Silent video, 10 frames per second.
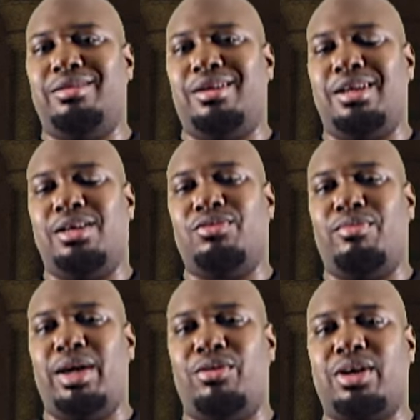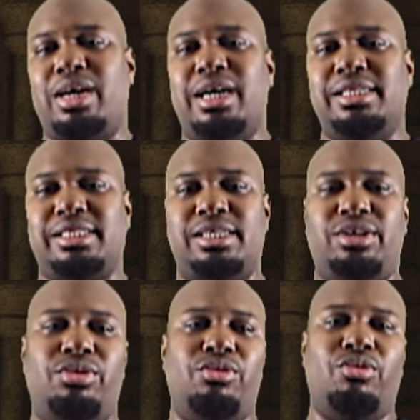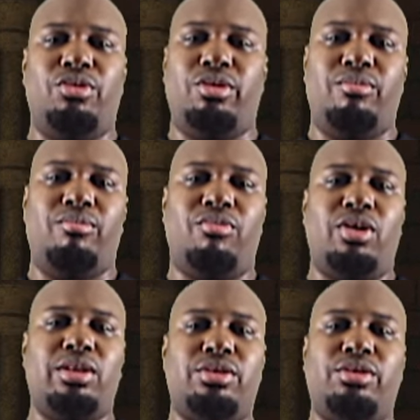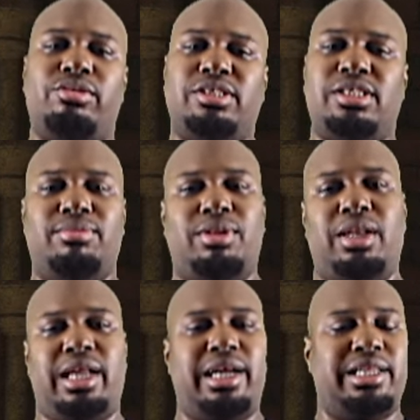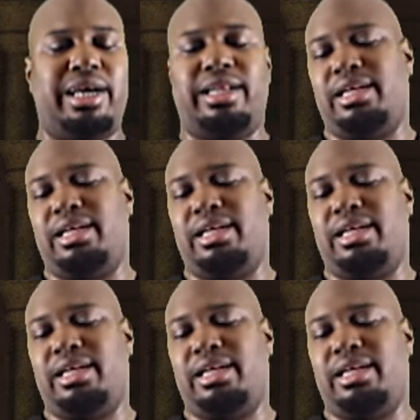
another male cousin or brother or something like that.